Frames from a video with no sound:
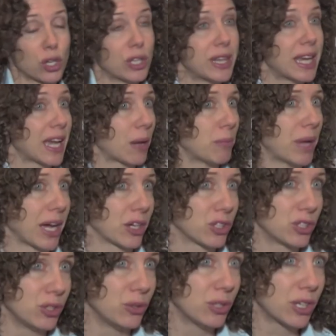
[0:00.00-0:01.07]
Could they come back
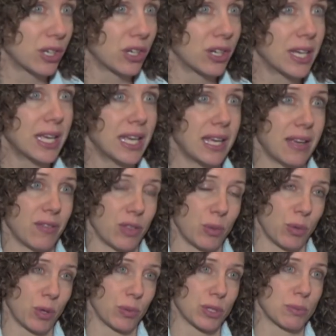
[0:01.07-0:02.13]
sooner if the
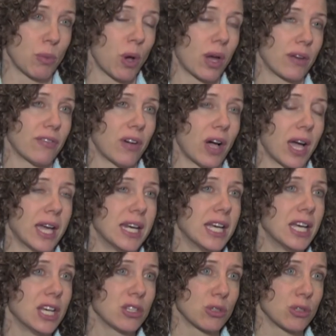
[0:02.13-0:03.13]
work was modified?